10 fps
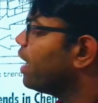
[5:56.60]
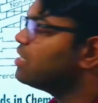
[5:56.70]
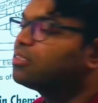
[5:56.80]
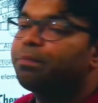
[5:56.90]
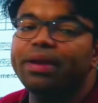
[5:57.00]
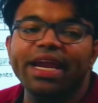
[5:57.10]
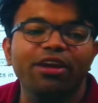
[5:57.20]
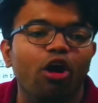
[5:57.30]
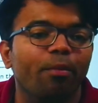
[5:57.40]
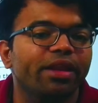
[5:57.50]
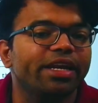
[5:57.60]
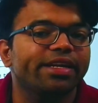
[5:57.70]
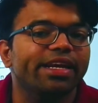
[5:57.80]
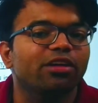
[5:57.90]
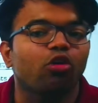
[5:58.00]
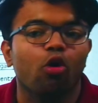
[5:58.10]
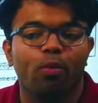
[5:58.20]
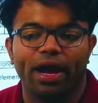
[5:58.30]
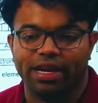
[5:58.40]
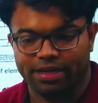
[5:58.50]
is predominantly
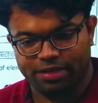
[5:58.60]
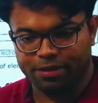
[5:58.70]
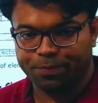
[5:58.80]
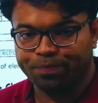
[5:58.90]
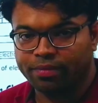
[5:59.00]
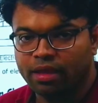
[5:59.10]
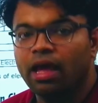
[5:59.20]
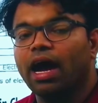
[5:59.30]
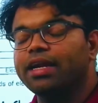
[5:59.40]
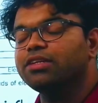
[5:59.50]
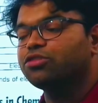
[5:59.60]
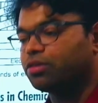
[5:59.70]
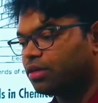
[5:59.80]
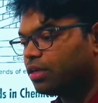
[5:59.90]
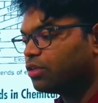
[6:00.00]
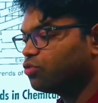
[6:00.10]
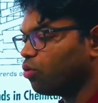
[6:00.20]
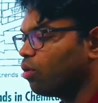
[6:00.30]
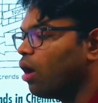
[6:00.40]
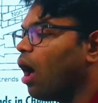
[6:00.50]
covalent. Understood?
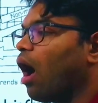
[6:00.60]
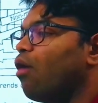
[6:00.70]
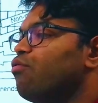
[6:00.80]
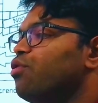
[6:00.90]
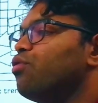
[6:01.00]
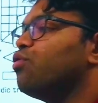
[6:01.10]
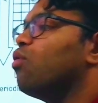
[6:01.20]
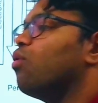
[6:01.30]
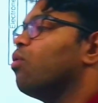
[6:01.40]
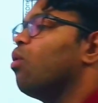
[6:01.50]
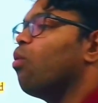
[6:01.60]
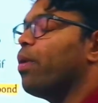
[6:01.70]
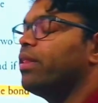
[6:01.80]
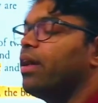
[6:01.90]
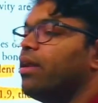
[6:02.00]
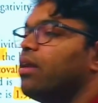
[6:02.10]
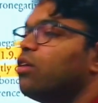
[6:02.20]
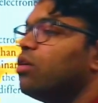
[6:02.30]
So, how do you know whether